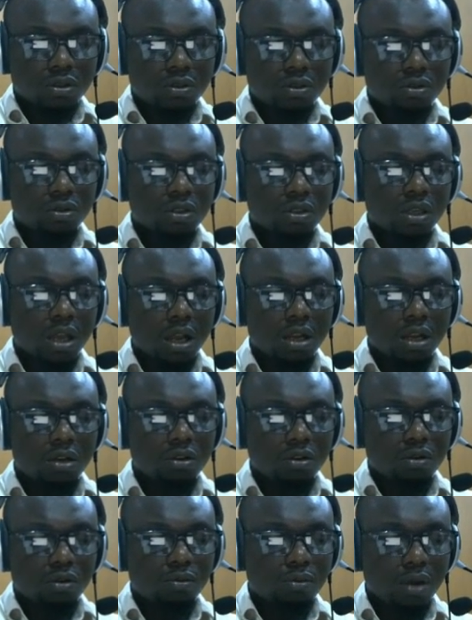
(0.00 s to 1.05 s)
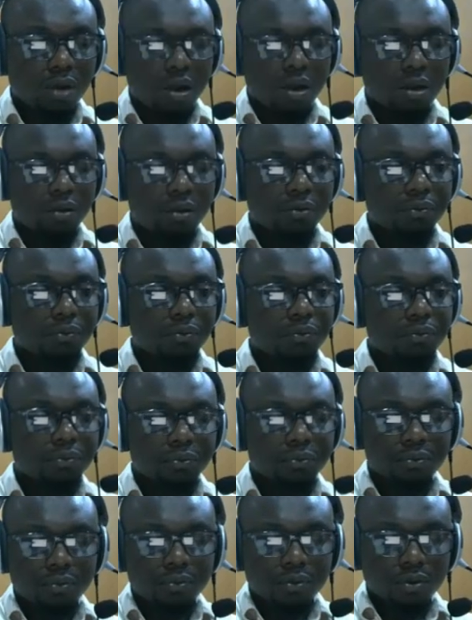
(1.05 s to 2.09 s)
Total number
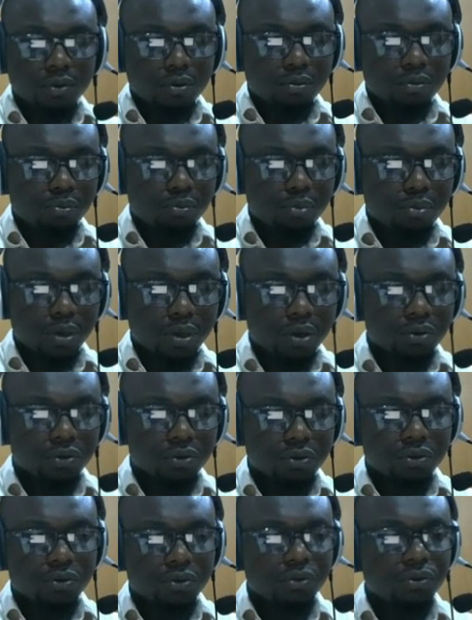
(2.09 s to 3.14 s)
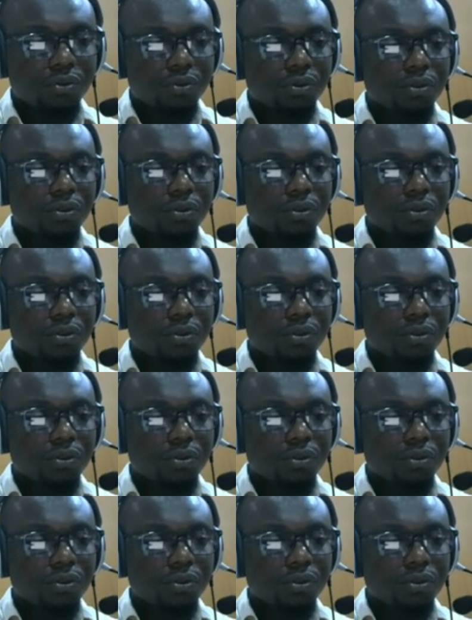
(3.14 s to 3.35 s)
males.